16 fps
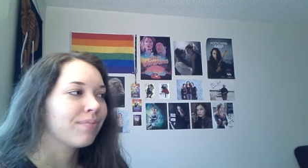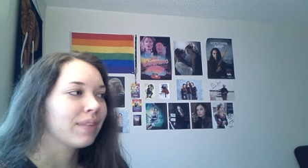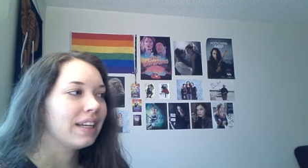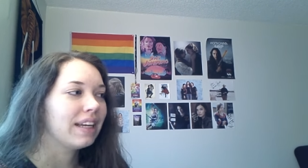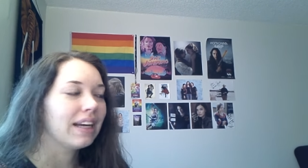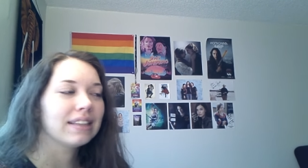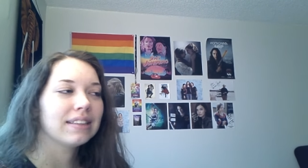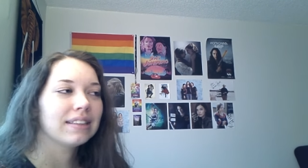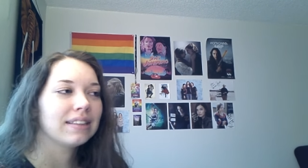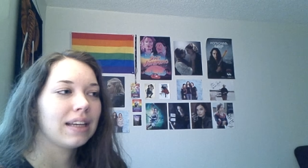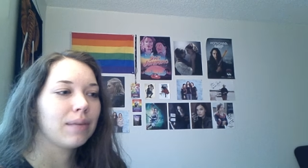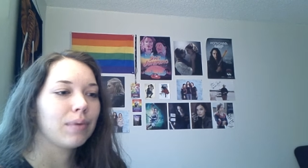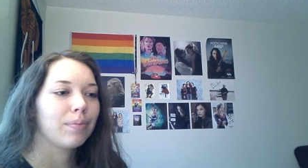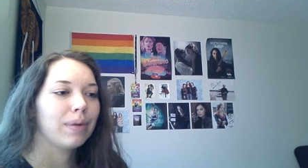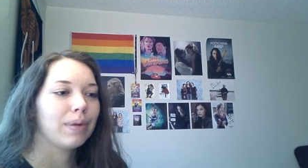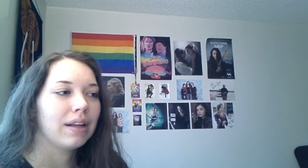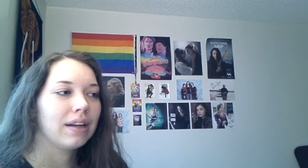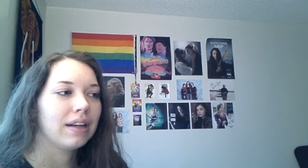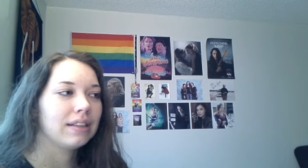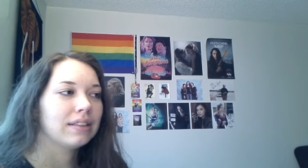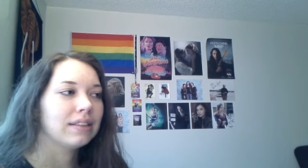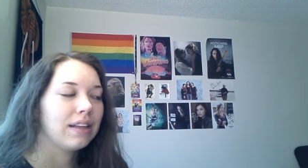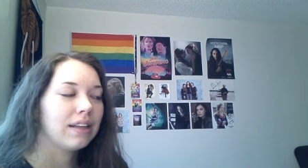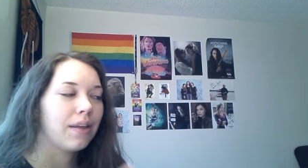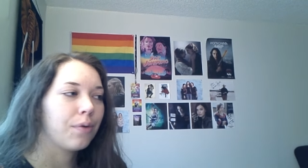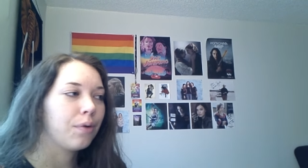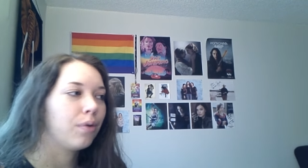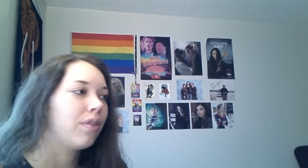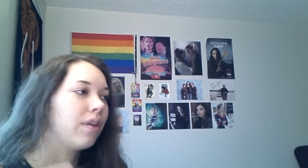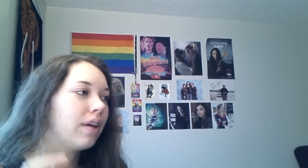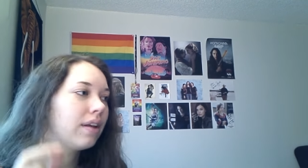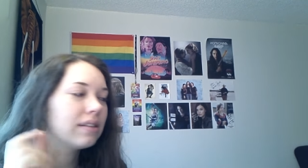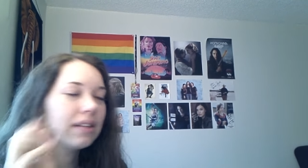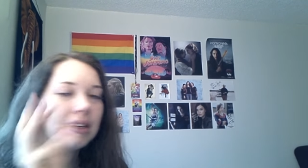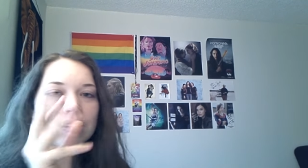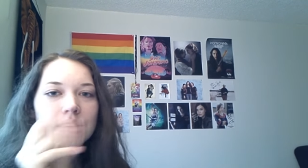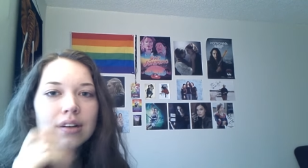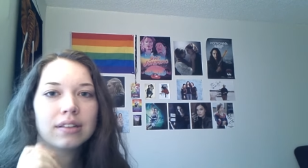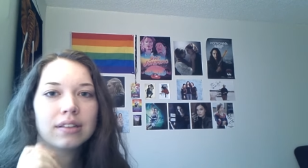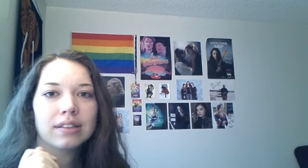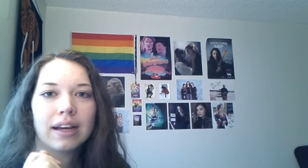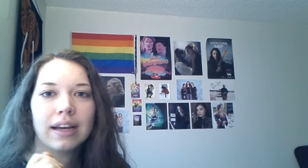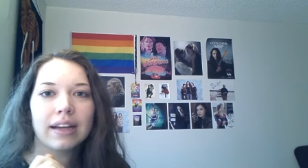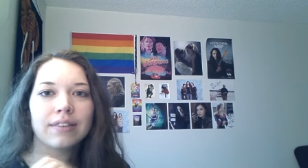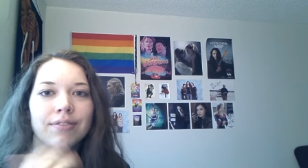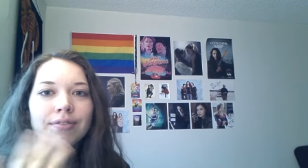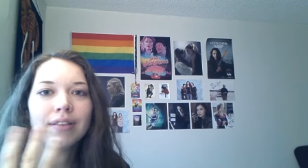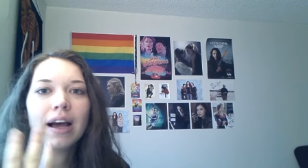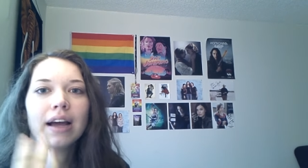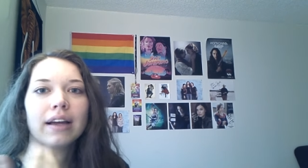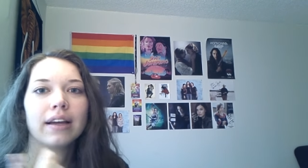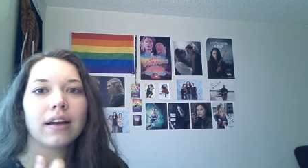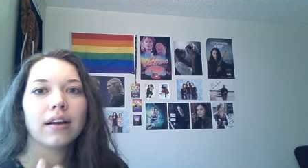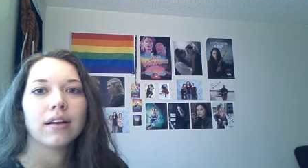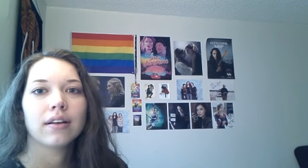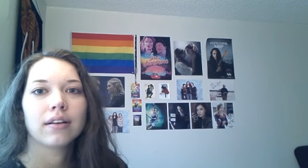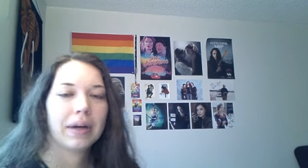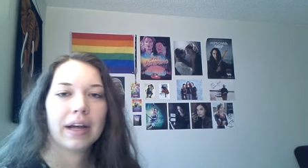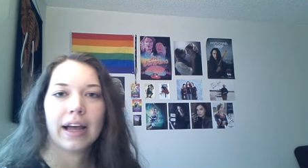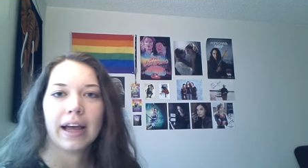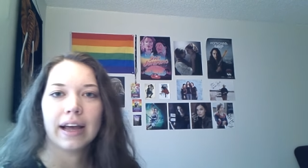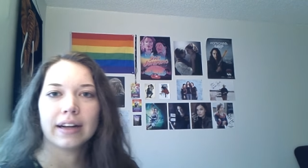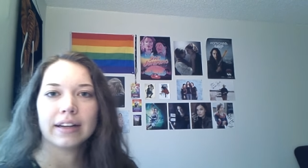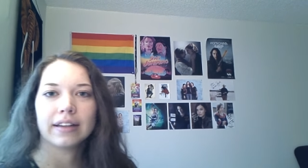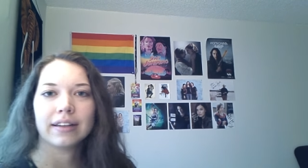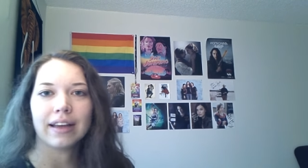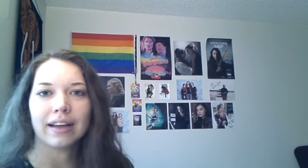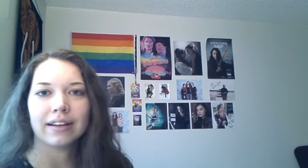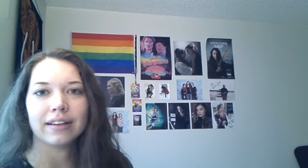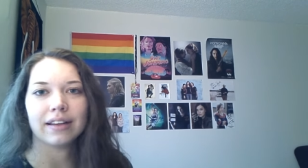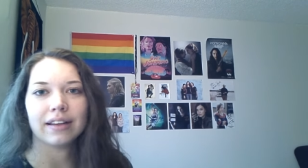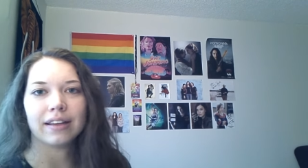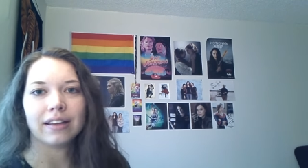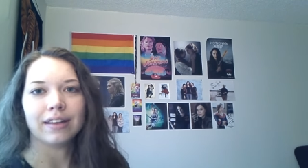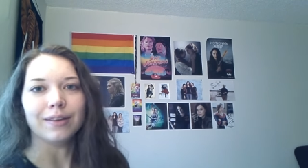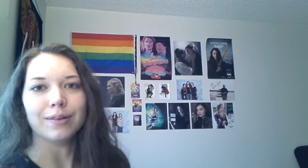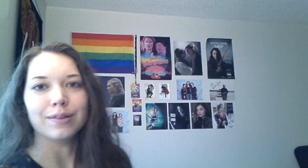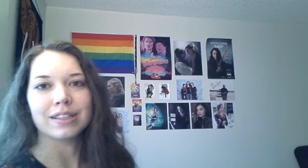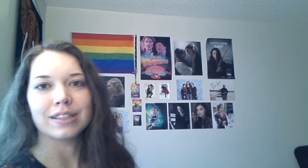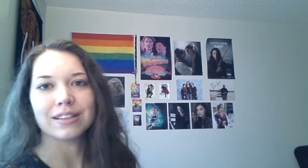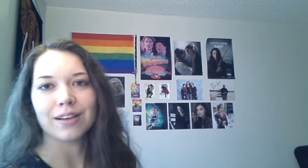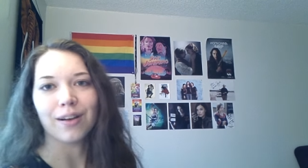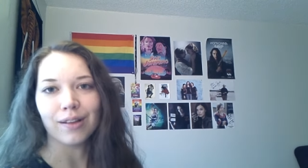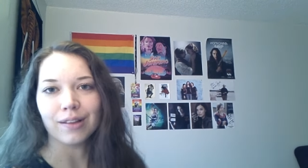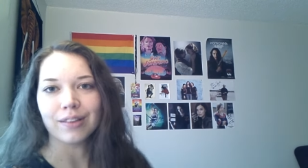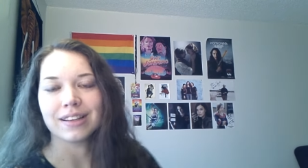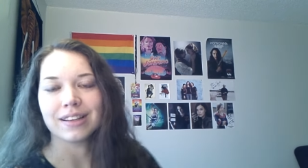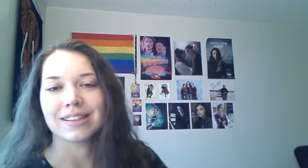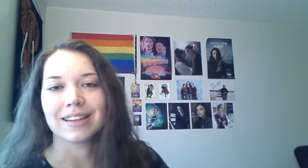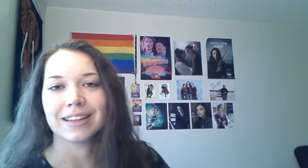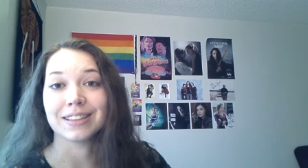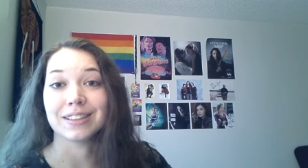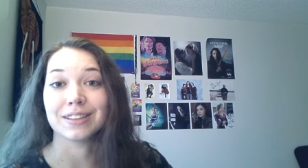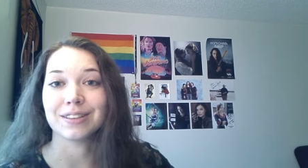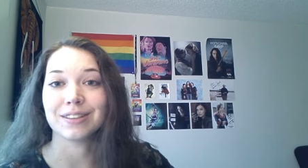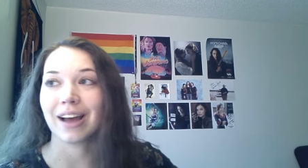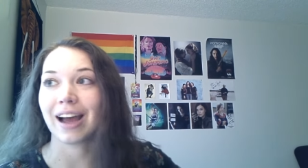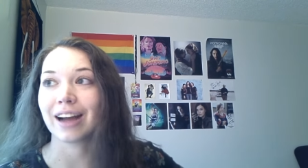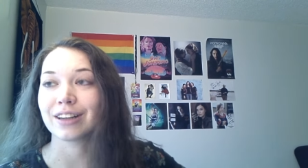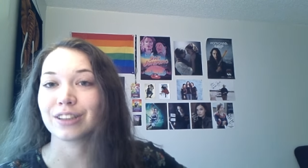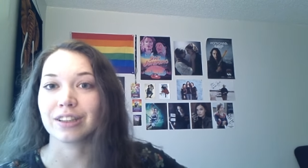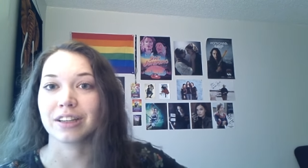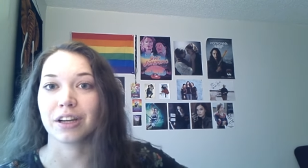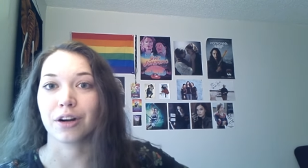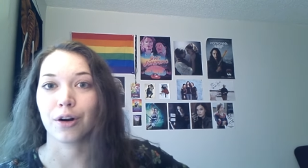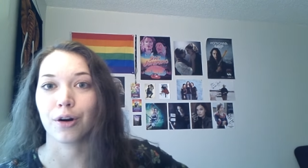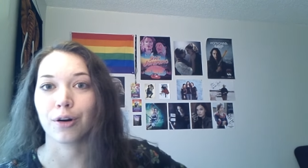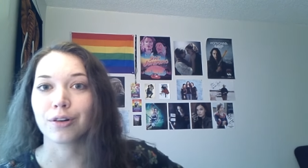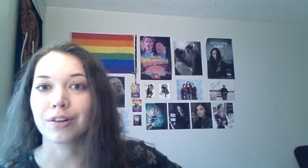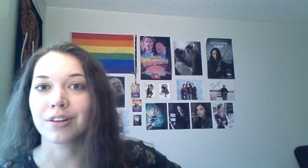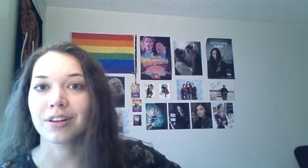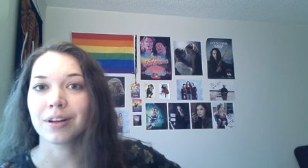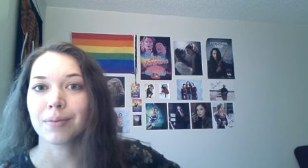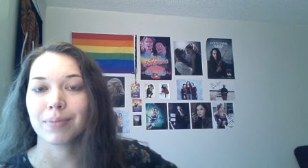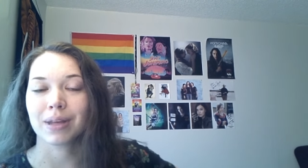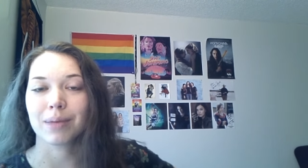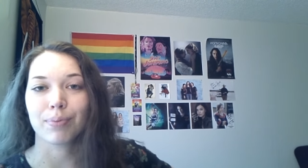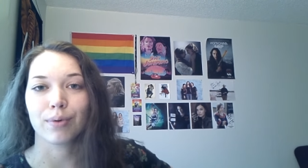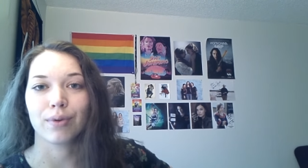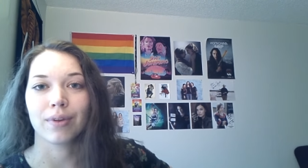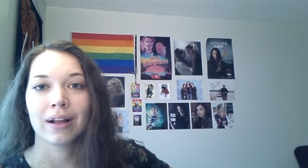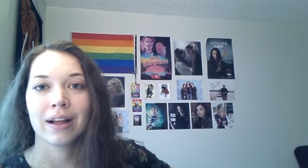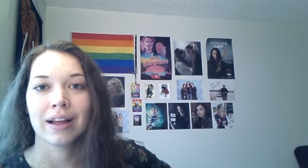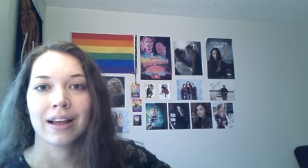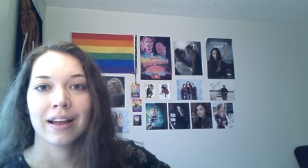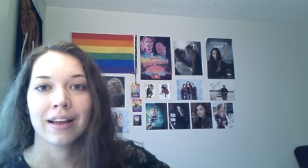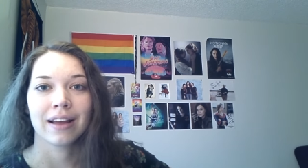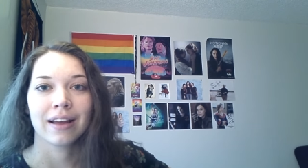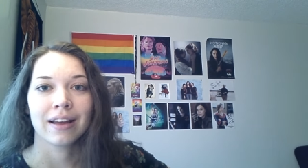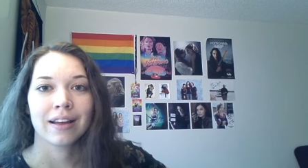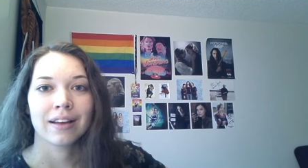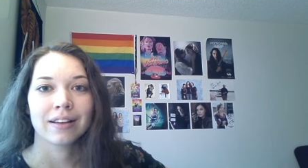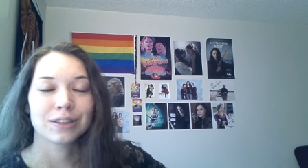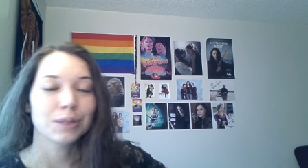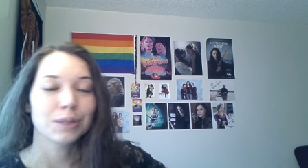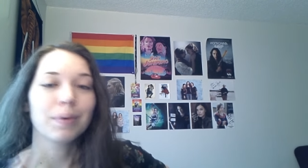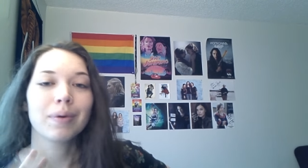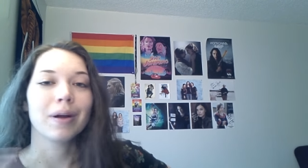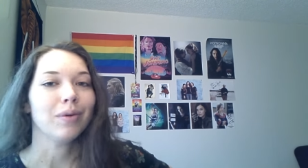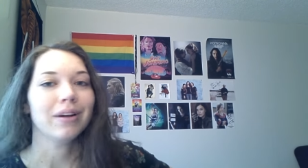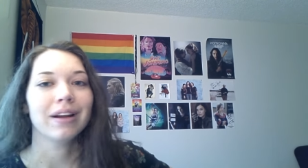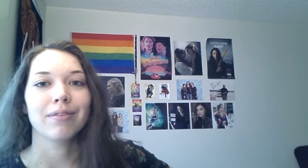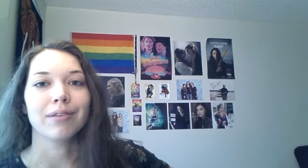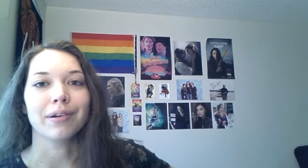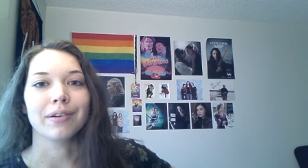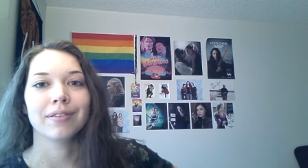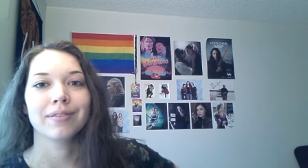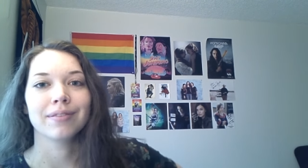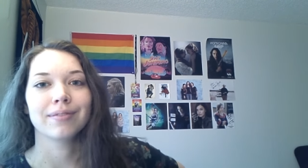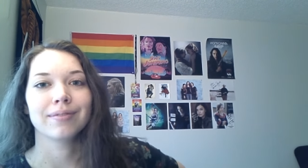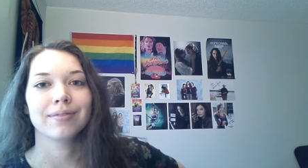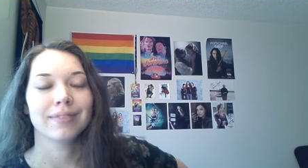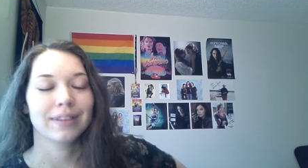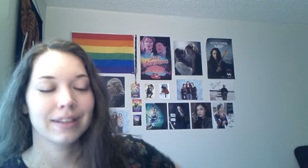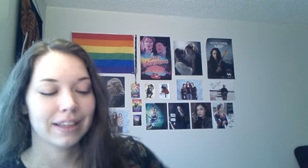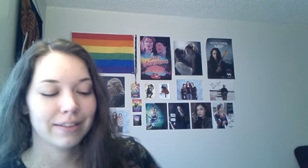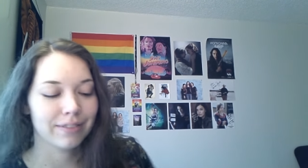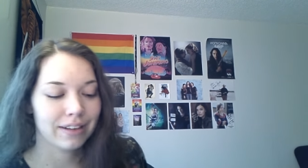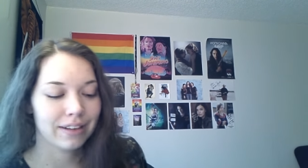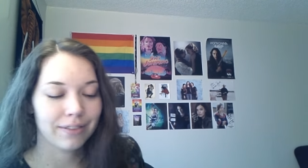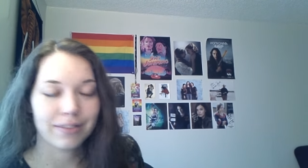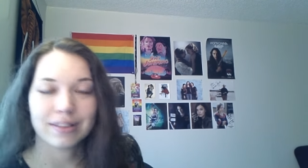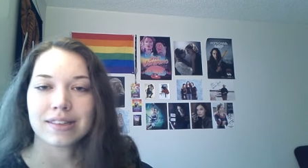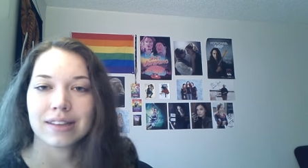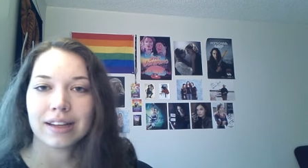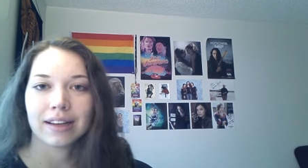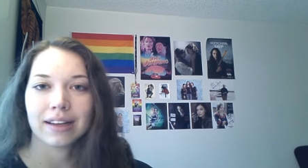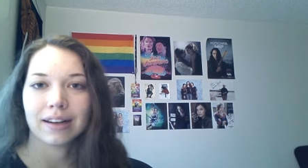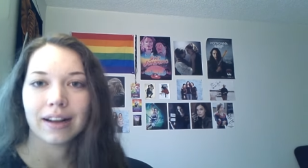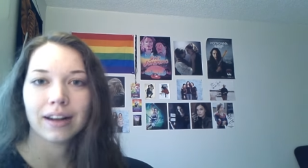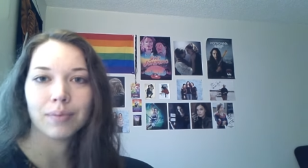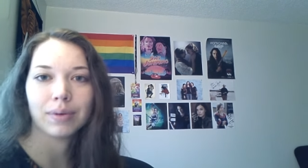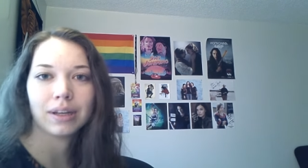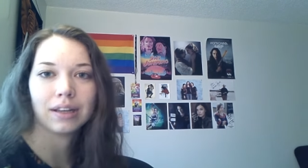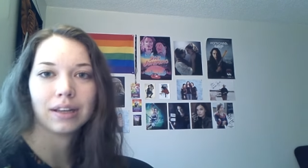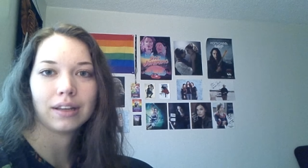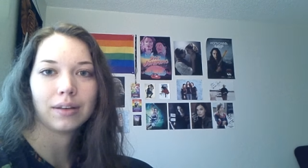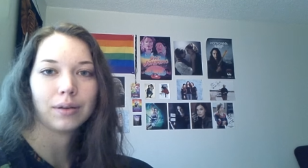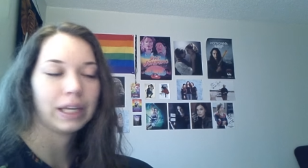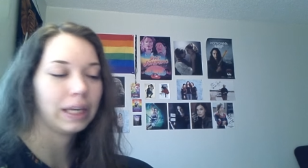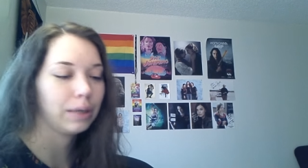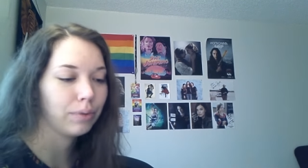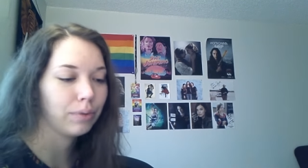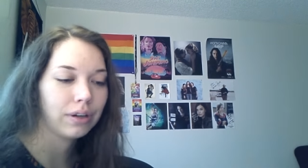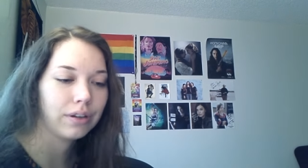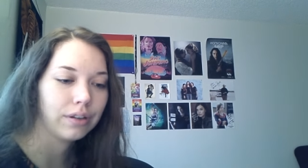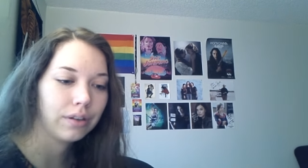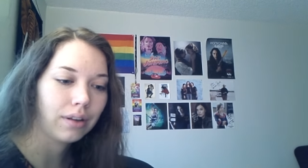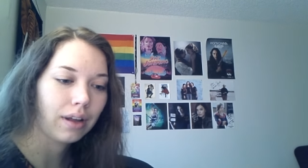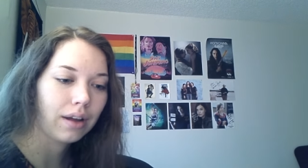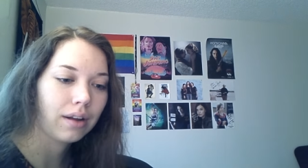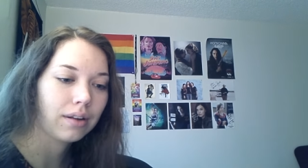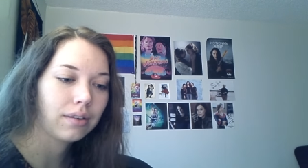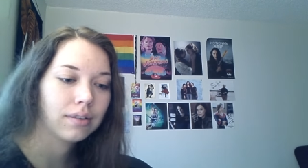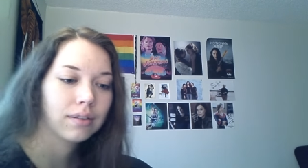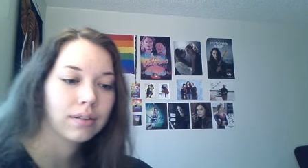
he has the same abilities, see through things, laser sight, flying, and yet he uses all of these things to actually hurt people. Superman would never. Even if it's like an enemy, he, he wouldn't do that.